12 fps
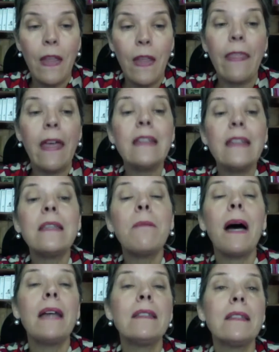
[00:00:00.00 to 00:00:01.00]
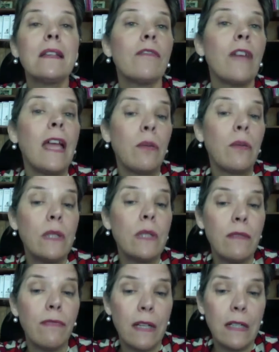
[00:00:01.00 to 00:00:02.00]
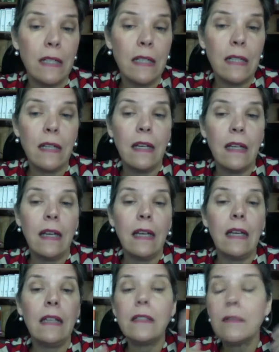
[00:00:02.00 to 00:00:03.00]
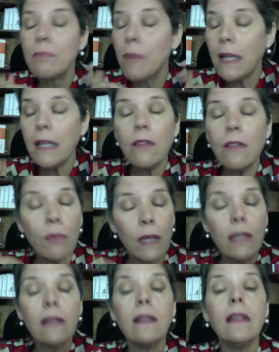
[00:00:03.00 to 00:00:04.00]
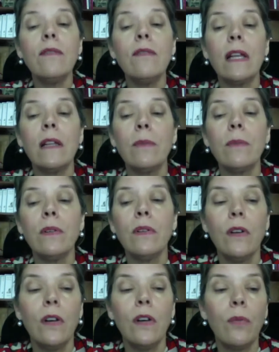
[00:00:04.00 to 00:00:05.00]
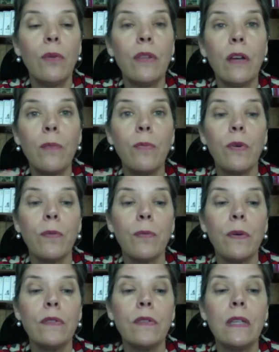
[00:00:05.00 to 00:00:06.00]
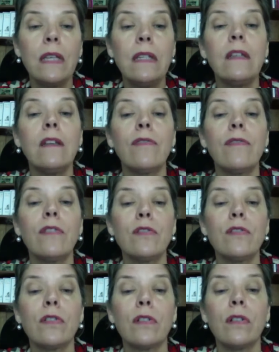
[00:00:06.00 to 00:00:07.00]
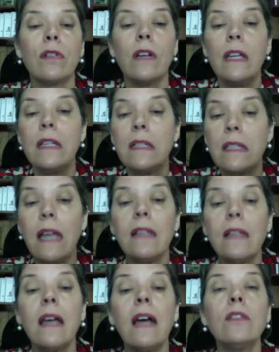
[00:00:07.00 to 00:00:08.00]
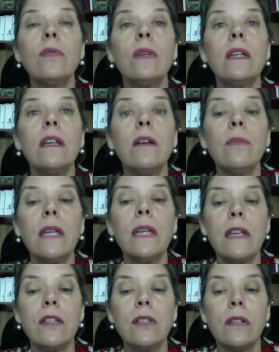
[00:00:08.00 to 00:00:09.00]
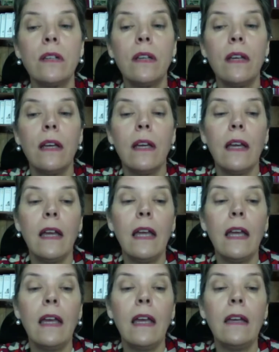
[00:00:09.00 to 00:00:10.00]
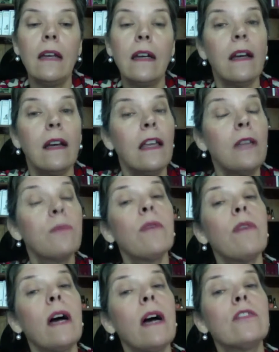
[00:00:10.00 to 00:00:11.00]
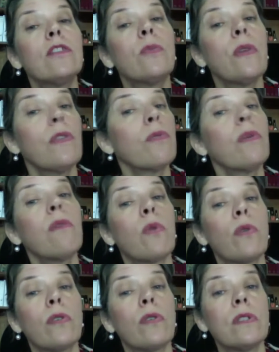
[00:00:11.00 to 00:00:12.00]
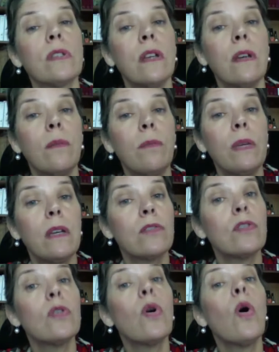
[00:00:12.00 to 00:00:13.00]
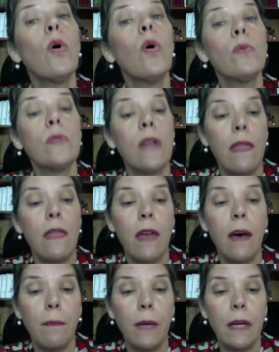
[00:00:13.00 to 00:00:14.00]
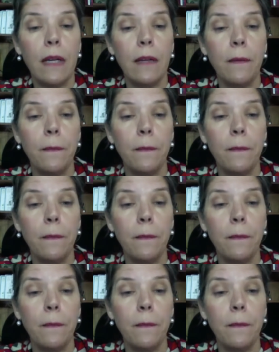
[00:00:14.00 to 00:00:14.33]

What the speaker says: That is the mindset of equity funding. It's money readily available without a purpose in the near future. It is not tied to any obligation, and it provides you with rewards because you own that money.